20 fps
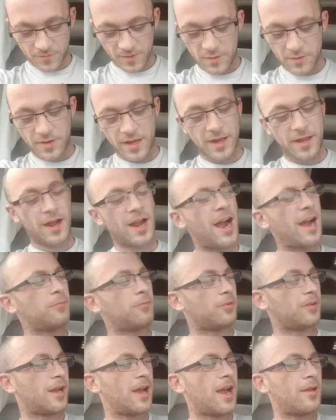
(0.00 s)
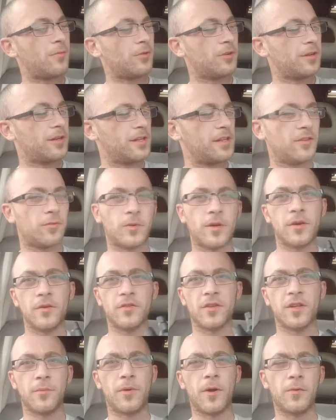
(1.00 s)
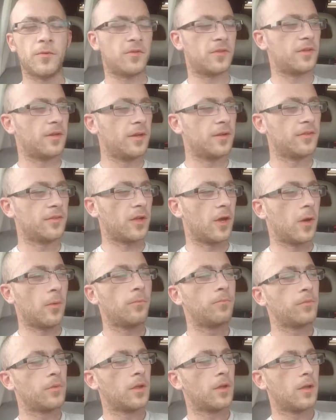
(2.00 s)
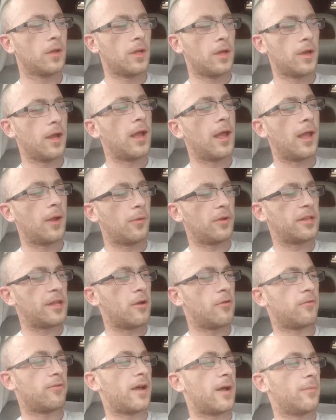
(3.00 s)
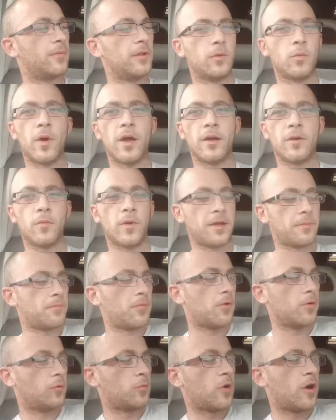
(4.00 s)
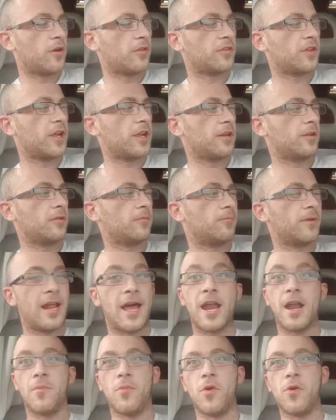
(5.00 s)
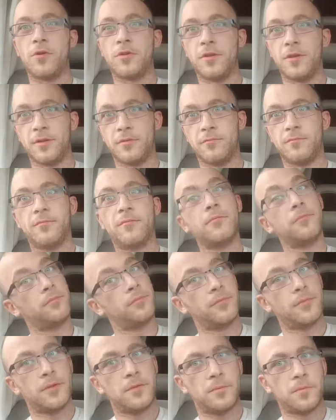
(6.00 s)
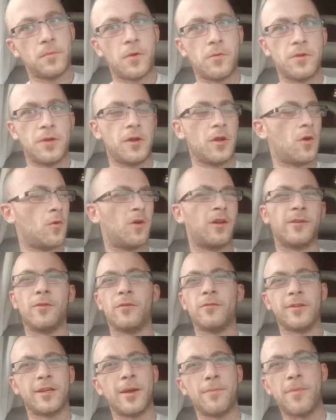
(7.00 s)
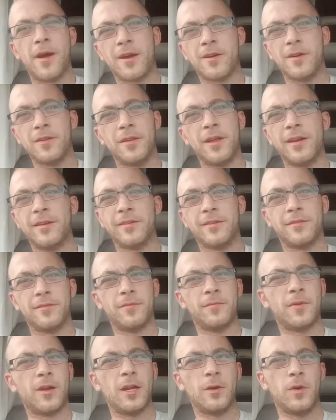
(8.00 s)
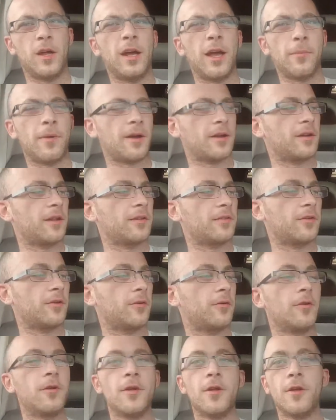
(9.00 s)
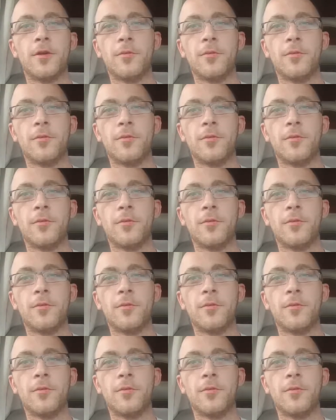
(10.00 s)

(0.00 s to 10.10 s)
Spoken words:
I had one of these when I was on the boats years ago, with the old family wakeboarding, water skiing and banana boating, and oh, you know, I'd love to get back on that. Probably will get back on that soon.